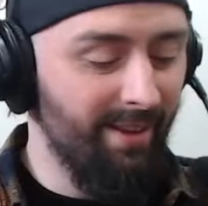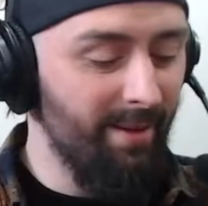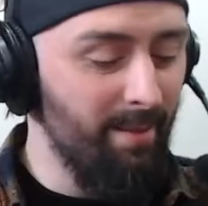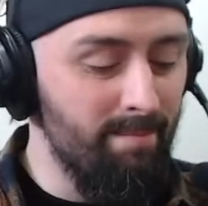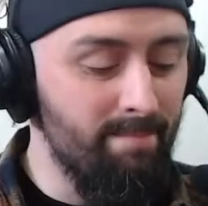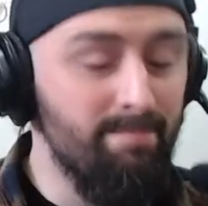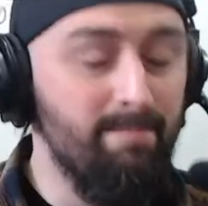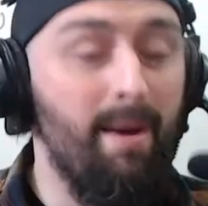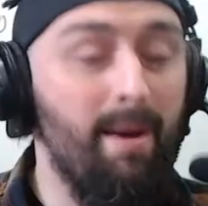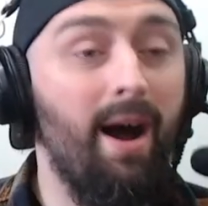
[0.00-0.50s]

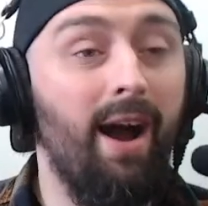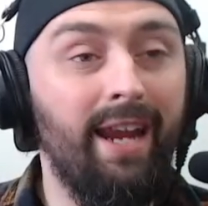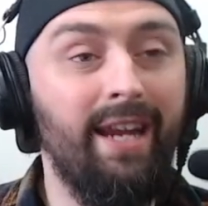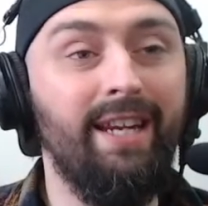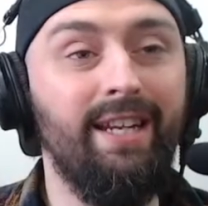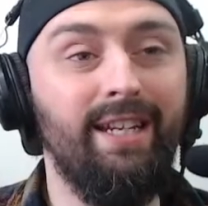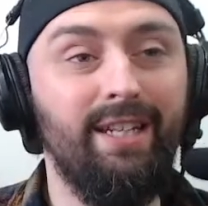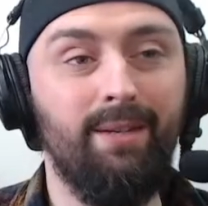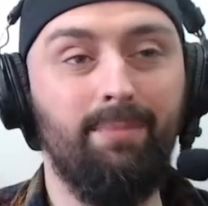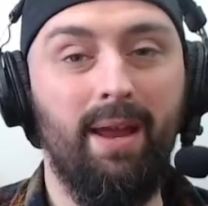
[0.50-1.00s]

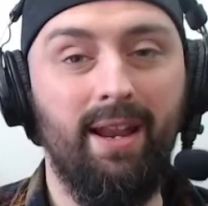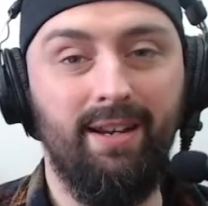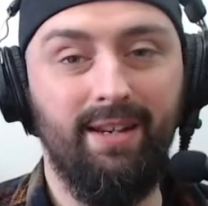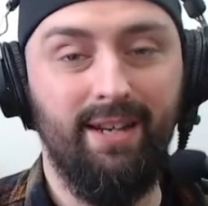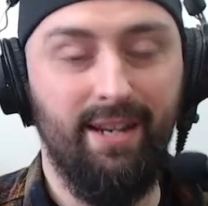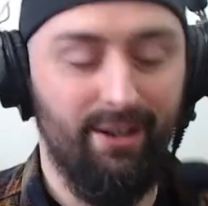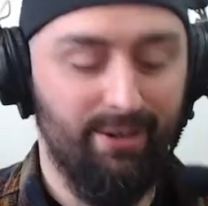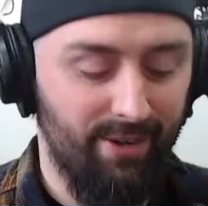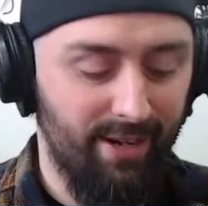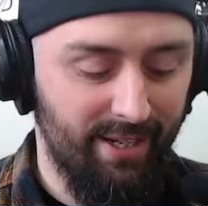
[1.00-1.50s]

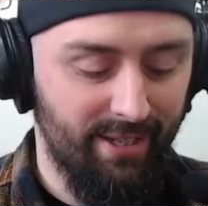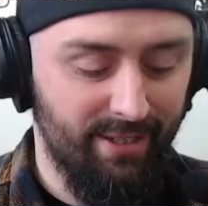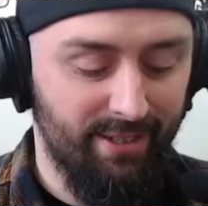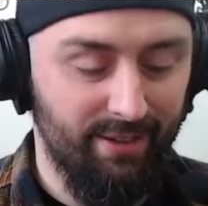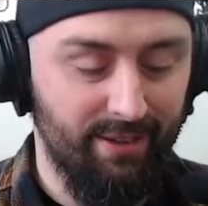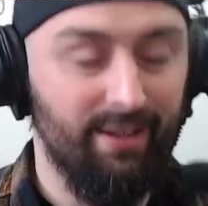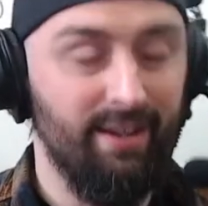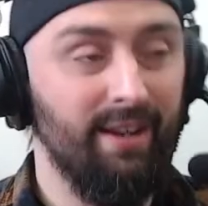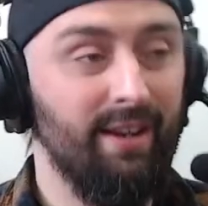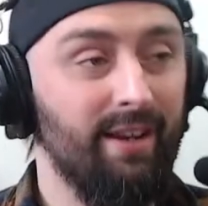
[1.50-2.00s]
mind-bending
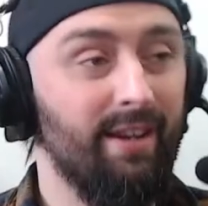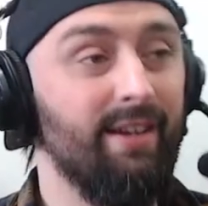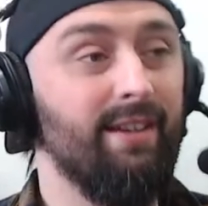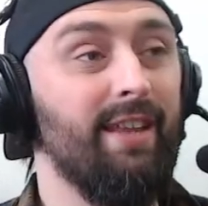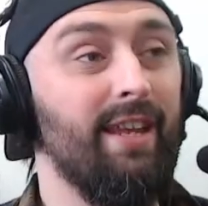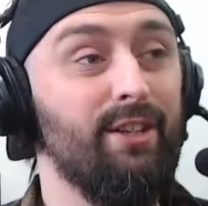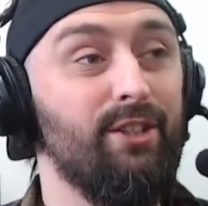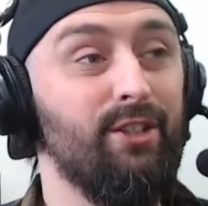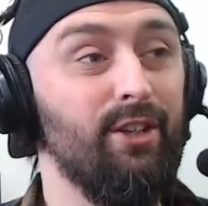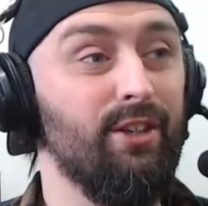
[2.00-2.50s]
reason,
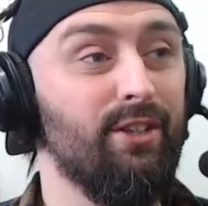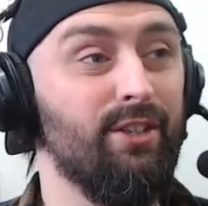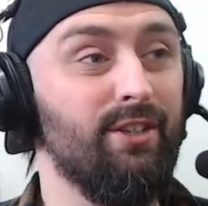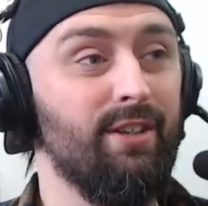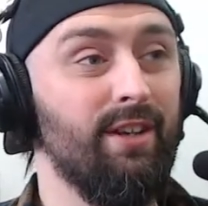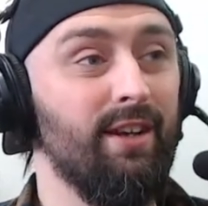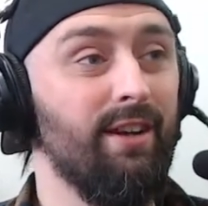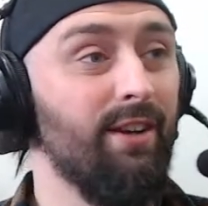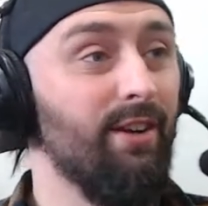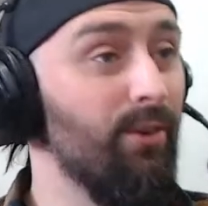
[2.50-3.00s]
they
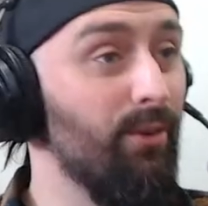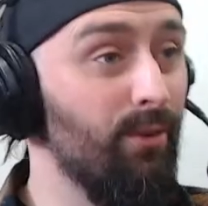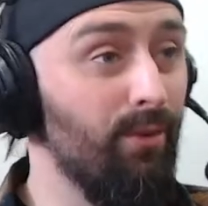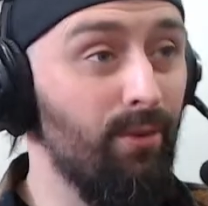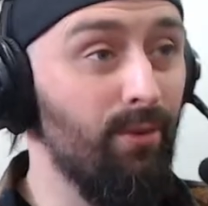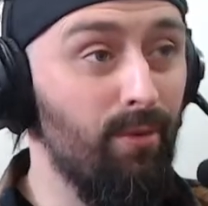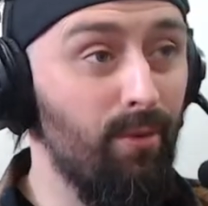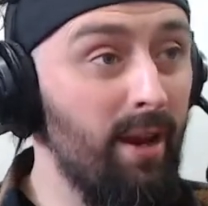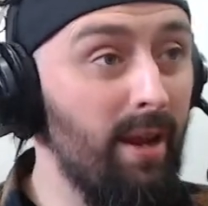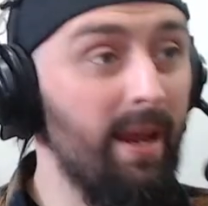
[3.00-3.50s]
just
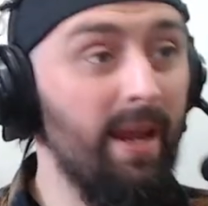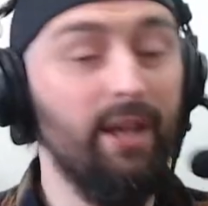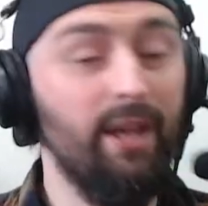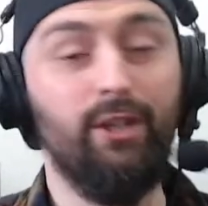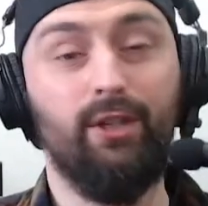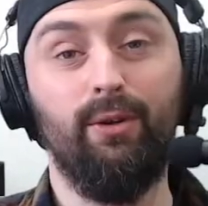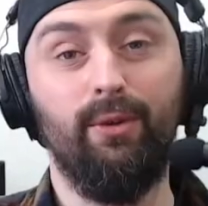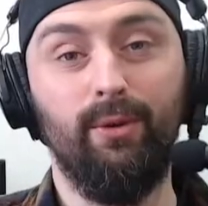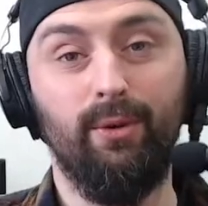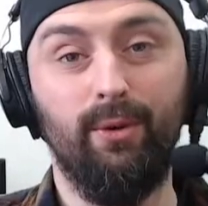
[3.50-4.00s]

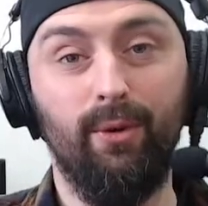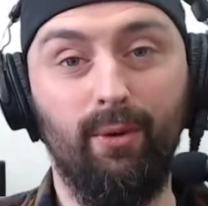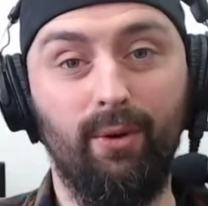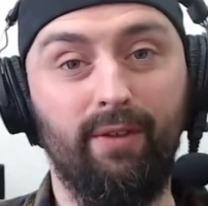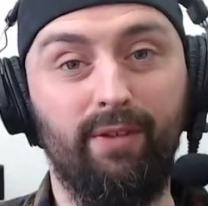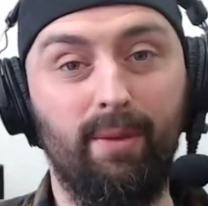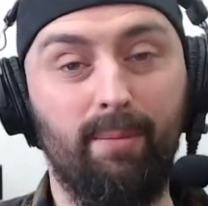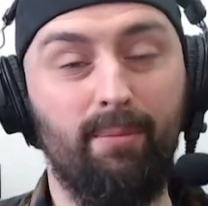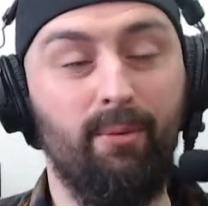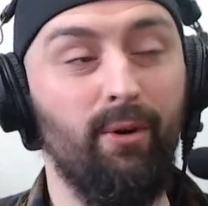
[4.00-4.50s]
reissued all
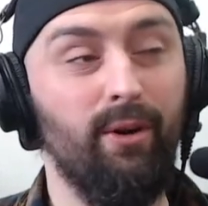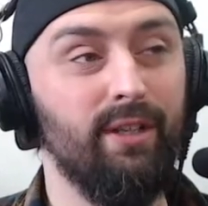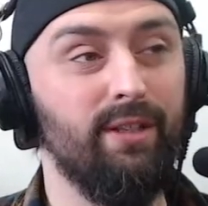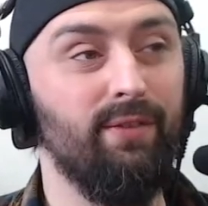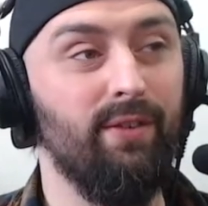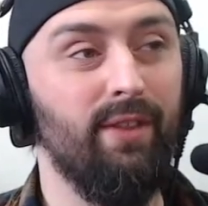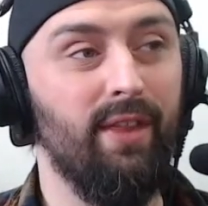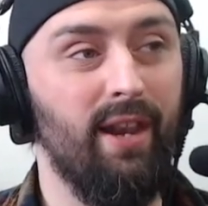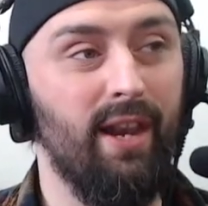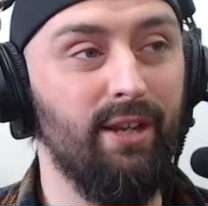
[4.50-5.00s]
of the points
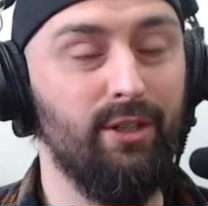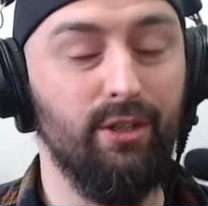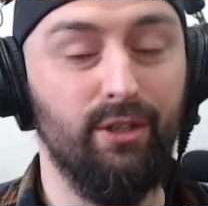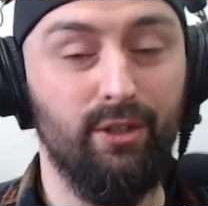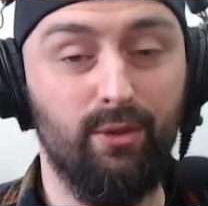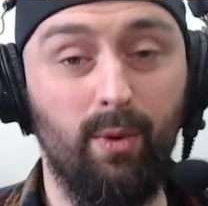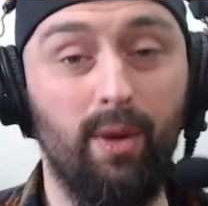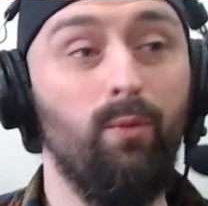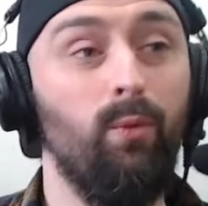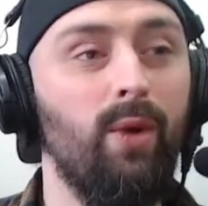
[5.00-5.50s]
for the
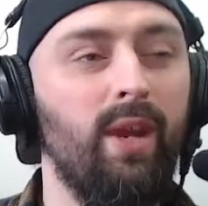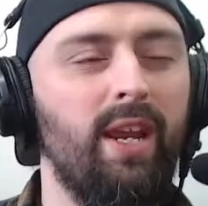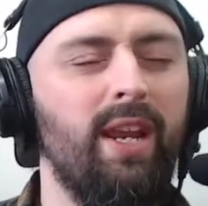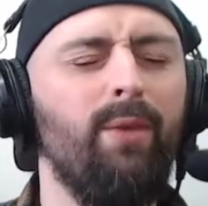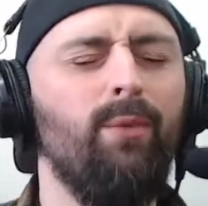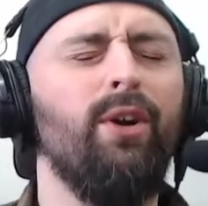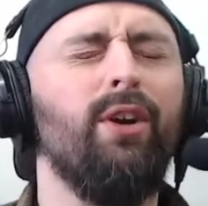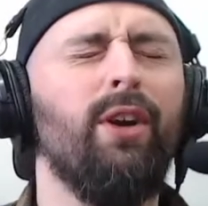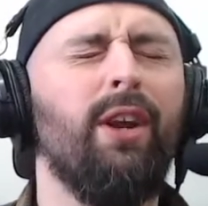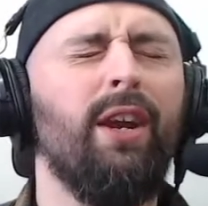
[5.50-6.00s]
Legends when we
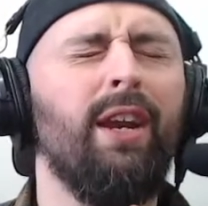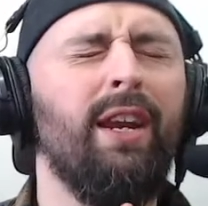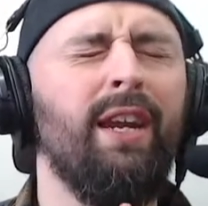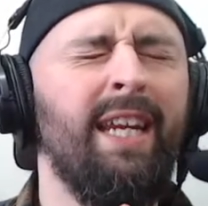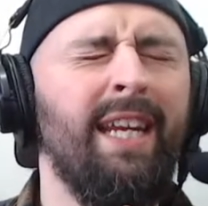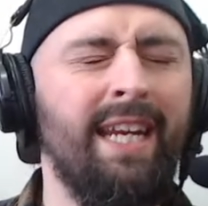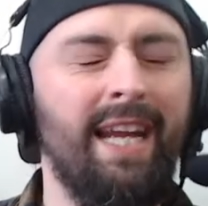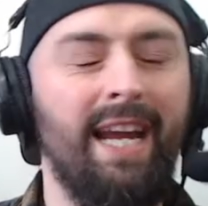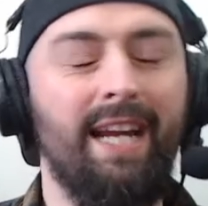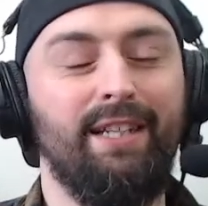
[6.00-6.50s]
were
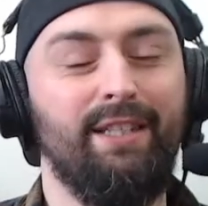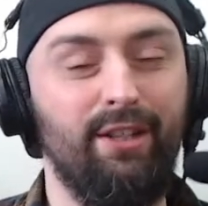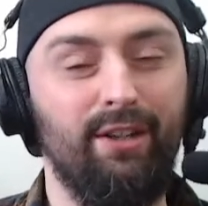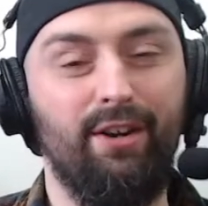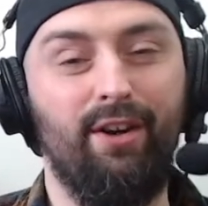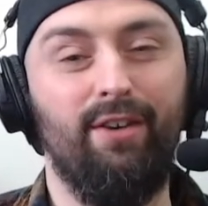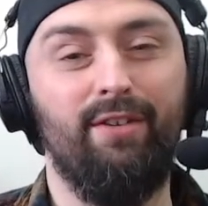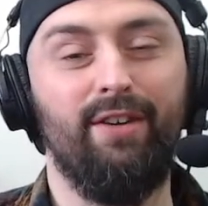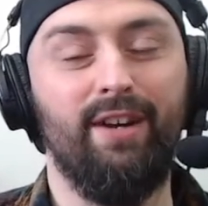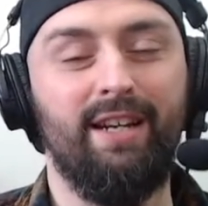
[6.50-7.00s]

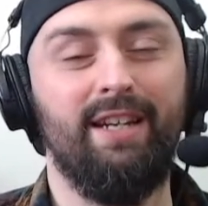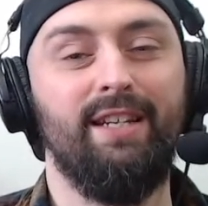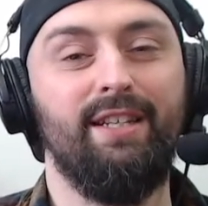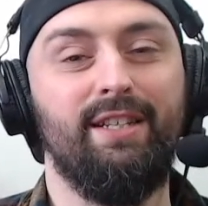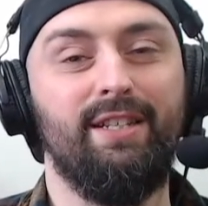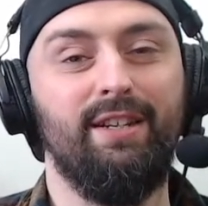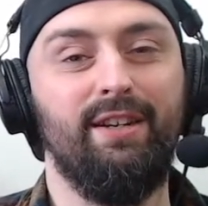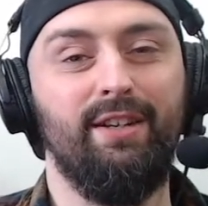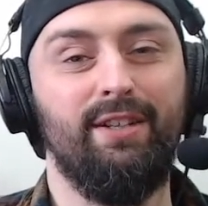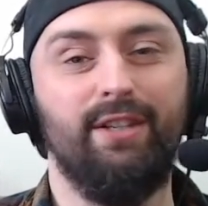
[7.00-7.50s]
categorically
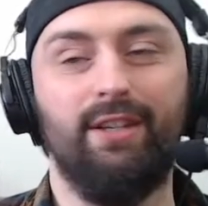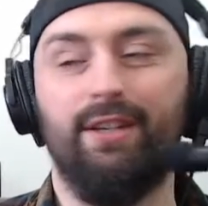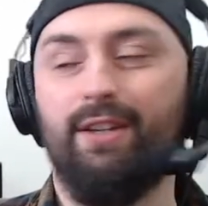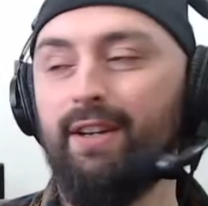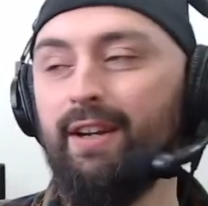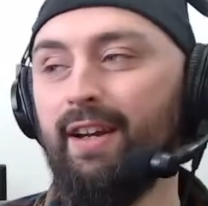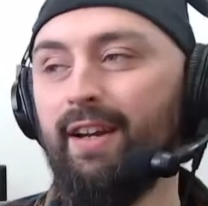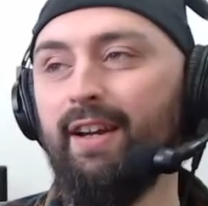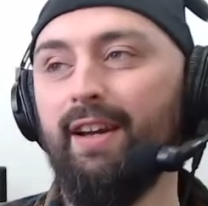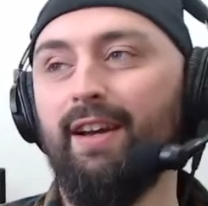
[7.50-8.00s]
certain
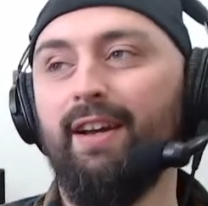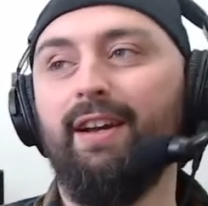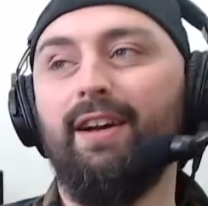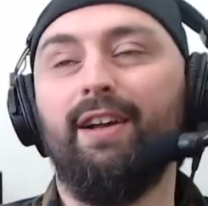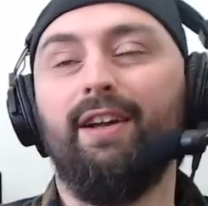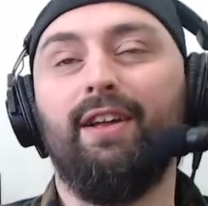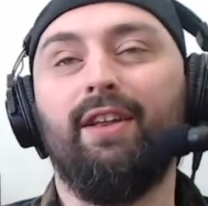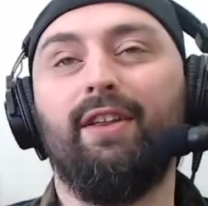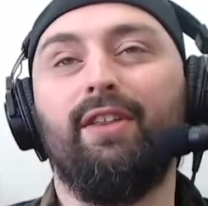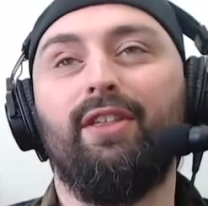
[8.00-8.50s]

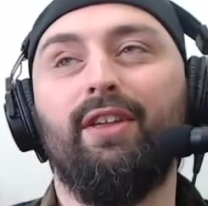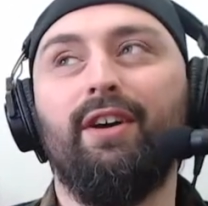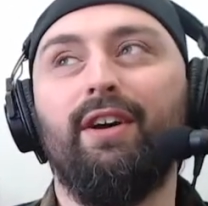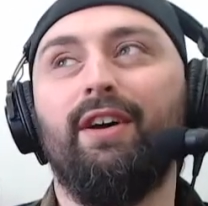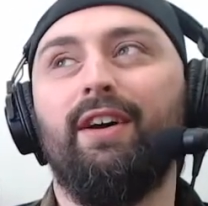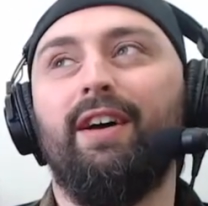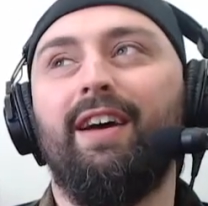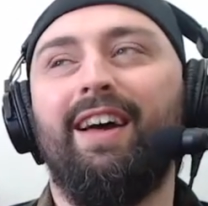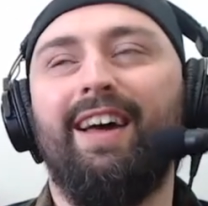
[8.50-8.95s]
that